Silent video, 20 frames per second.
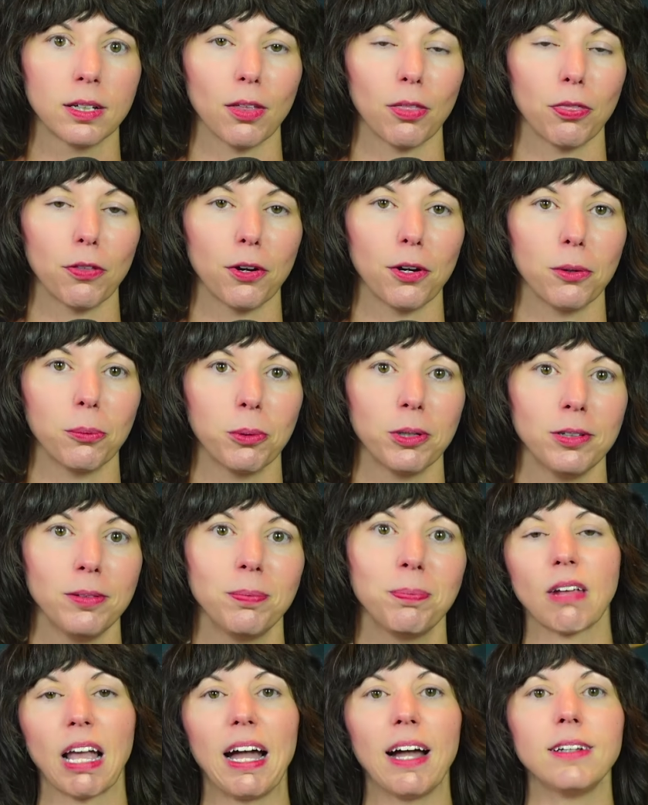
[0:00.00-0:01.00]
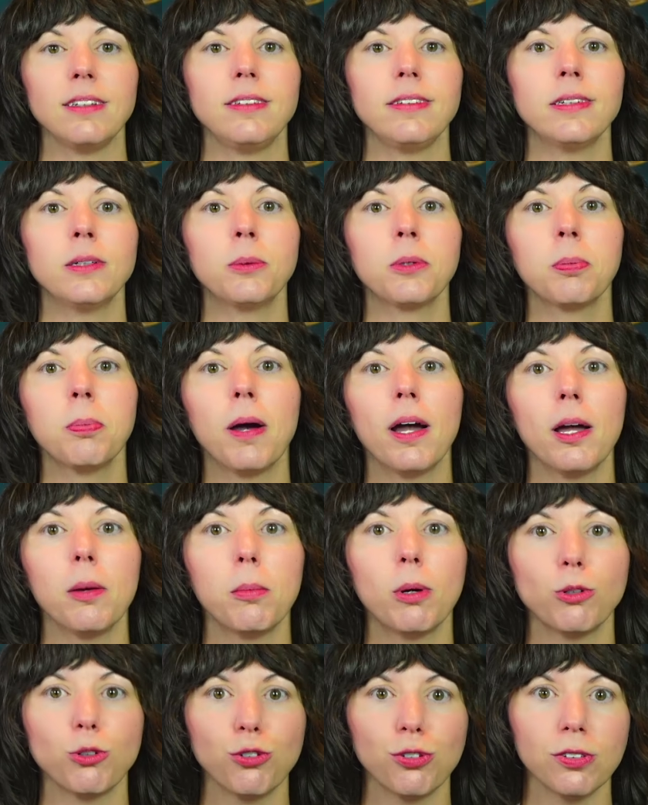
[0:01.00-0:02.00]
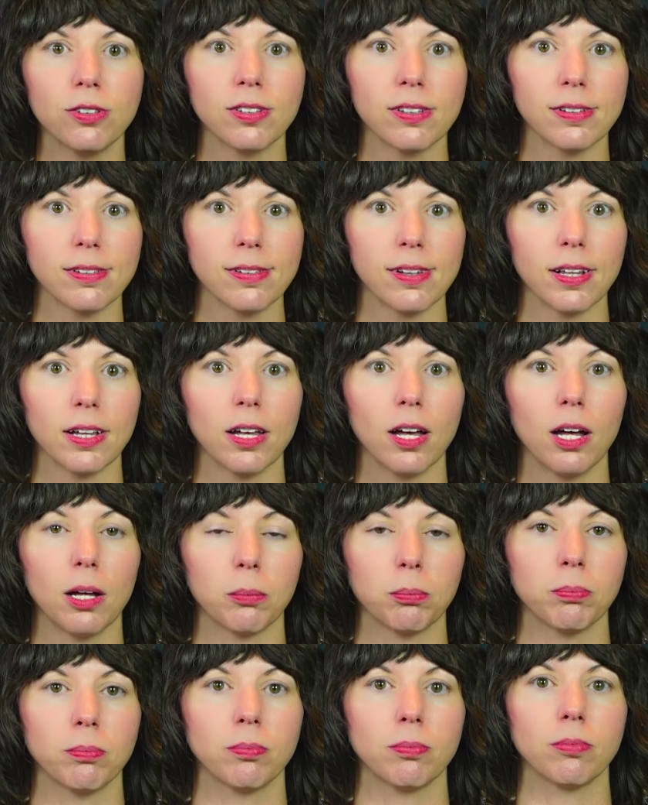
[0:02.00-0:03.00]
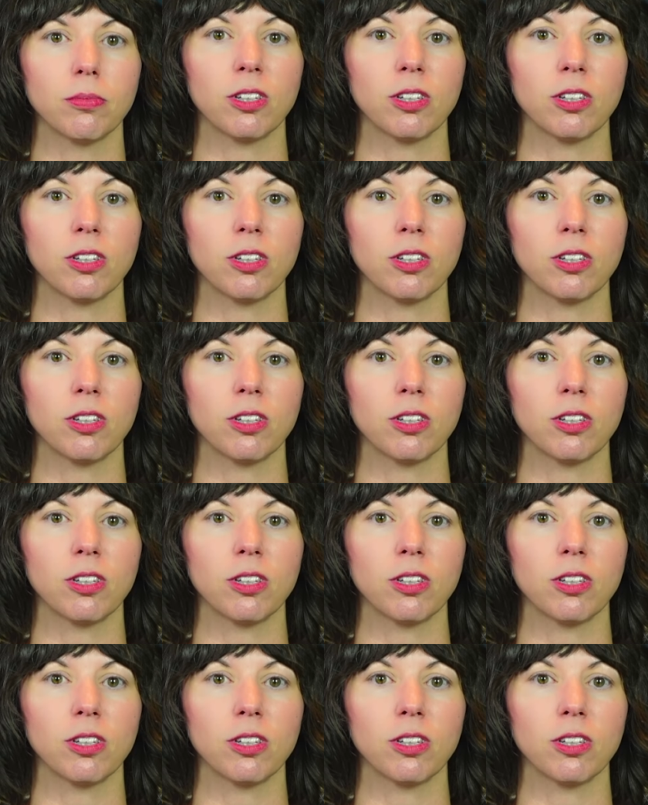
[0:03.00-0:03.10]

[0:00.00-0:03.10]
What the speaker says: Third one, I deal with my emotions as they come